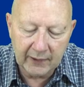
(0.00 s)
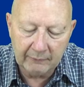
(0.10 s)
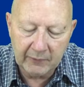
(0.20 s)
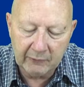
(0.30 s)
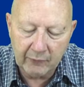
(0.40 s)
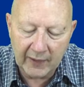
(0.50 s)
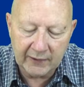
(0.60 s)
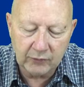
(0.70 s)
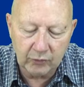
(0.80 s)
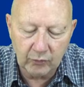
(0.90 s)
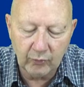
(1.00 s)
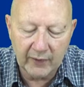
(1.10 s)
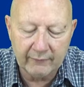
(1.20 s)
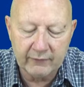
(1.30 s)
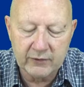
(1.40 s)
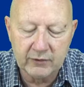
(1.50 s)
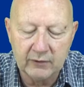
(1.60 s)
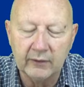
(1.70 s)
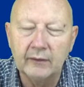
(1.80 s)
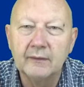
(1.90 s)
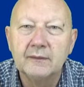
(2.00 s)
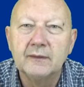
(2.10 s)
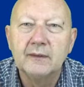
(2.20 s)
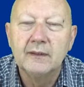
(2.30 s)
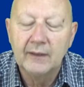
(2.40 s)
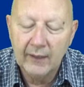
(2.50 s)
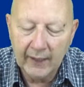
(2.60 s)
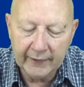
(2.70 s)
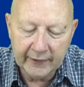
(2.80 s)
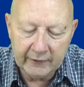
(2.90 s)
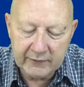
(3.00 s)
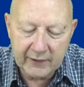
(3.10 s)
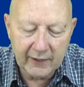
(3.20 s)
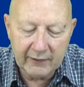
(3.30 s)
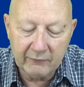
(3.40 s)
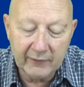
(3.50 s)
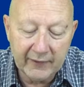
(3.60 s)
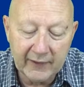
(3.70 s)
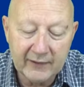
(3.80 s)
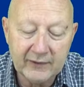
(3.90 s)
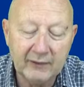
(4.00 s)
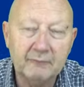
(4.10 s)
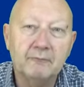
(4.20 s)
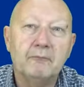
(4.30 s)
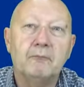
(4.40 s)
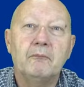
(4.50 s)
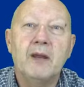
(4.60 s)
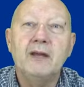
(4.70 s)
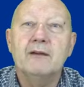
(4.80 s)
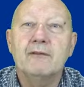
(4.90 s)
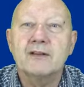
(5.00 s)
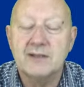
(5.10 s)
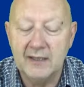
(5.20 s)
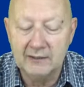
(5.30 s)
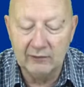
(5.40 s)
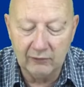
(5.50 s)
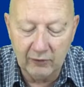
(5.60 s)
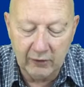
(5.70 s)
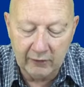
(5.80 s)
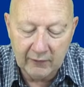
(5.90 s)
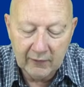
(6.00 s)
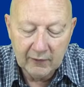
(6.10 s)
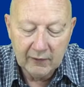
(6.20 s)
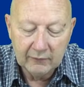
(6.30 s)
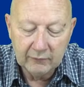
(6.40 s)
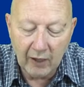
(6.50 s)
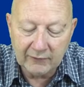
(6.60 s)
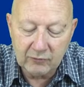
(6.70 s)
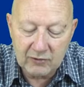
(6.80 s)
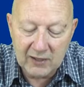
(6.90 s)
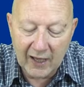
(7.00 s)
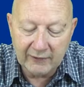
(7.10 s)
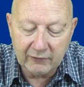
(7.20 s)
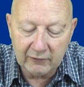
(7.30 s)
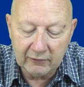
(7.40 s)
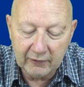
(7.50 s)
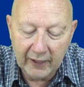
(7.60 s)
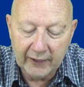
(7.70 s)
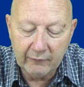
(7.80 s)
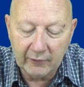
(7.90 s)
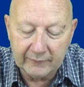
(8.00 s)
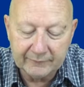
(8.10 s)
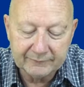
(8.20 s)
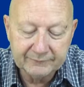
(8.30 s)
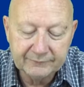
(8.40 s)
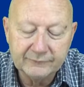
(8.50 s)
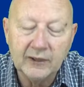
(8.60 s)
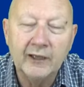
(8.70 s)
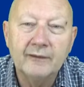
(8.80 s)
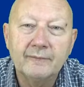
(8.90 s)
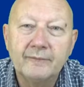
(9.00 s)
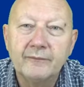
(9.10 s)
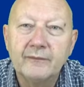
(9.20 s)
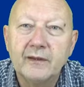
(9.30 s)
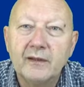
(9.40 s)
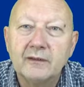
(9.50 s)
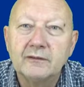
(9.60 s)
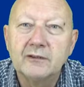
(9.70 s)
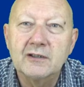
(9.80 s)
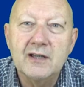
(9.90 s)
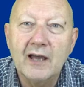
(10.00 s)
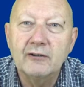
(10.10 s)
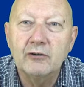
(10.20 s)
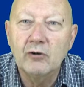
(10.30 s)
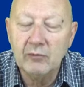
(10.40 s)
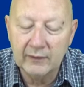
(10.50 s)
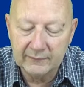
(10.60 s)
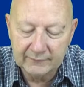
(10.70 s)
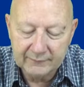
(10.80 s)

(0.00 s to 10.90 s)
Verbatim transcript: and be ready to do whatever is good. And here's another one that I think many of us need to learn not to slander anyone, right? To slander no one,